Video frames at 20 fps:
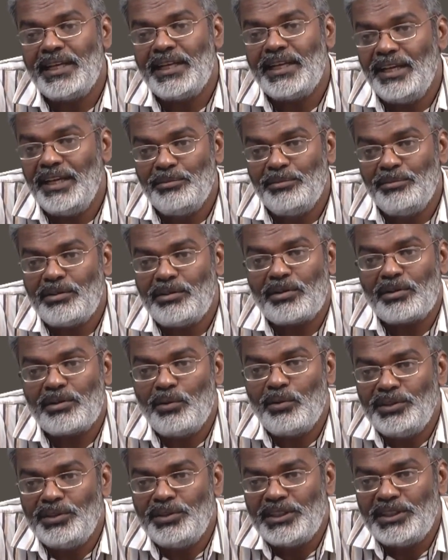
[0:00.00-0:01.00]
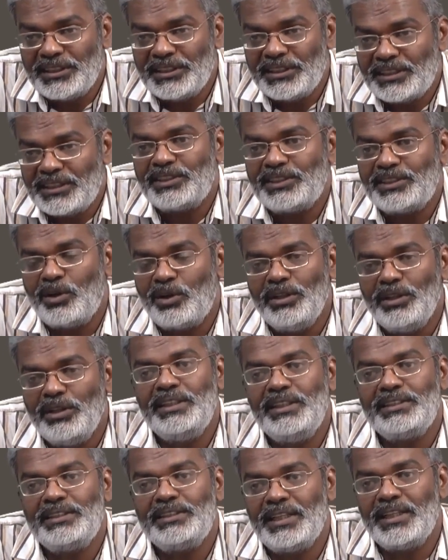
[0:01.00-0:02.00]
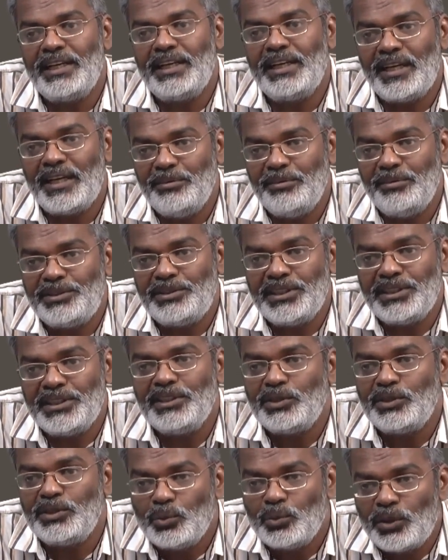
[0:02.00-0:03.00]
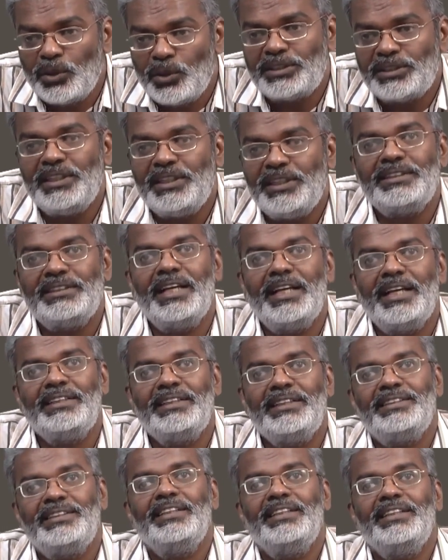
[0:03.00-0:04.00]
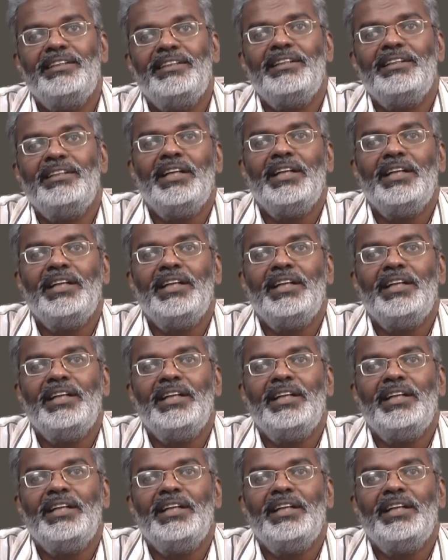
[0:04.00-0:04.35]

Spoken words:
I am not going to discuss all these sites. I am taking 2 or 3 sites here.